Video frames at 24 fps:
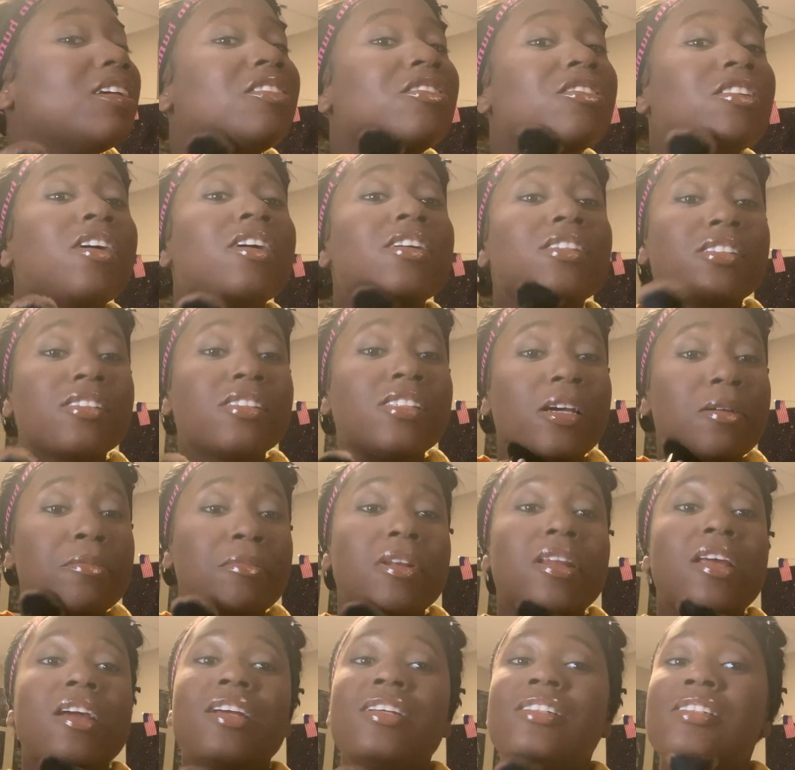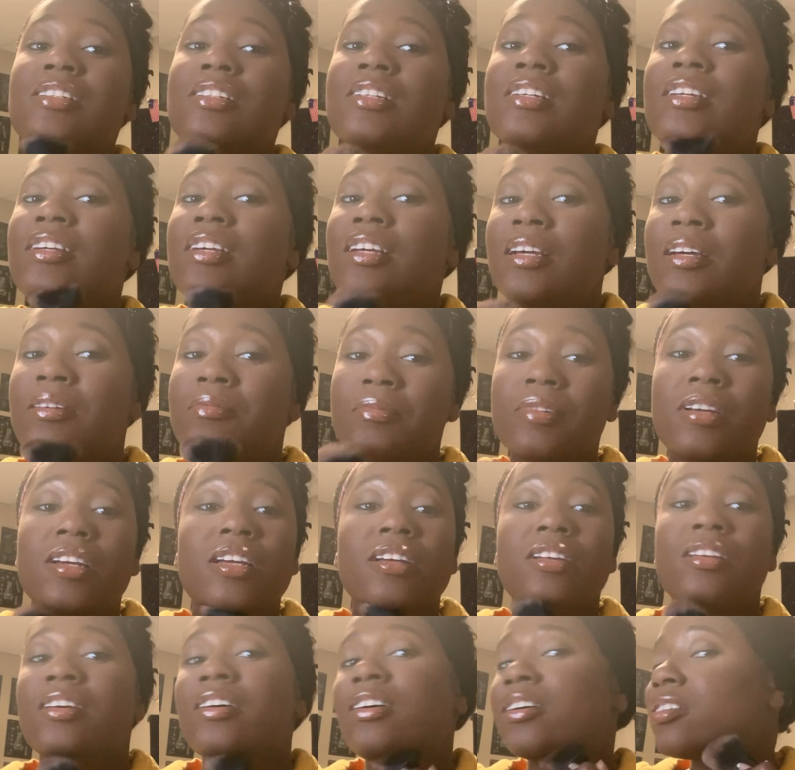cross-contamination and him getting
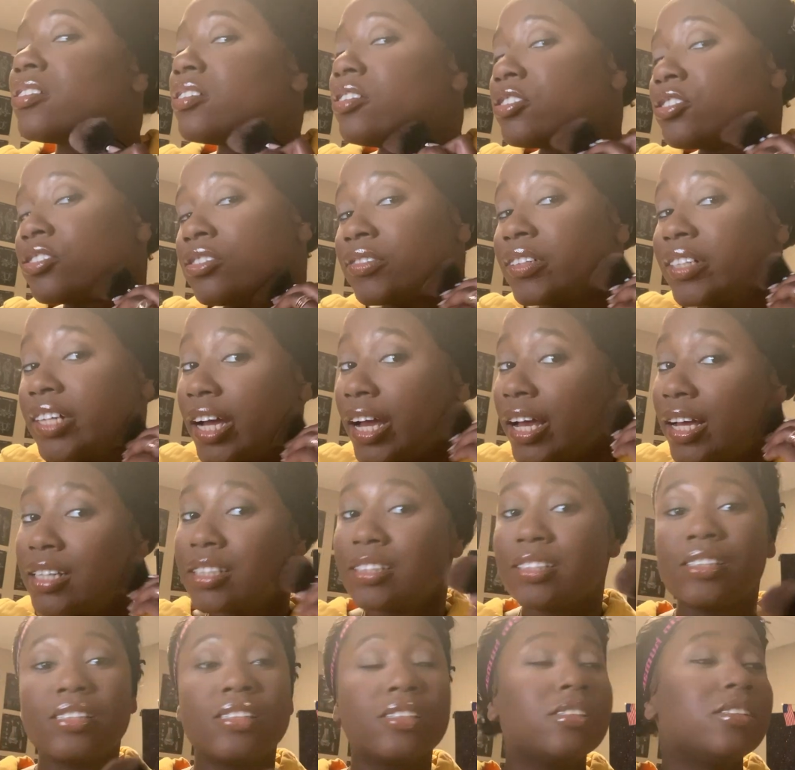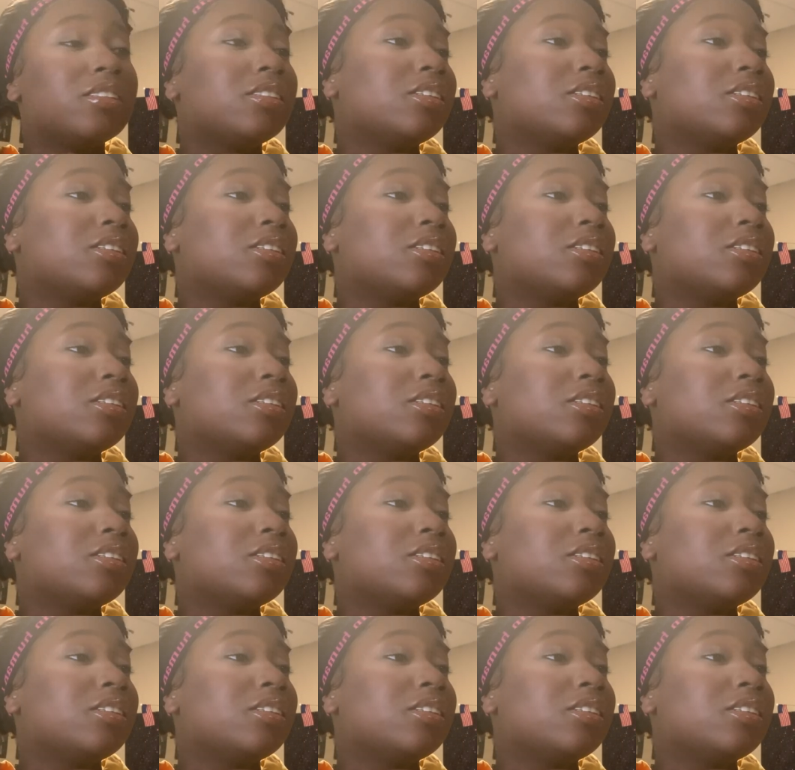an allergic reaction.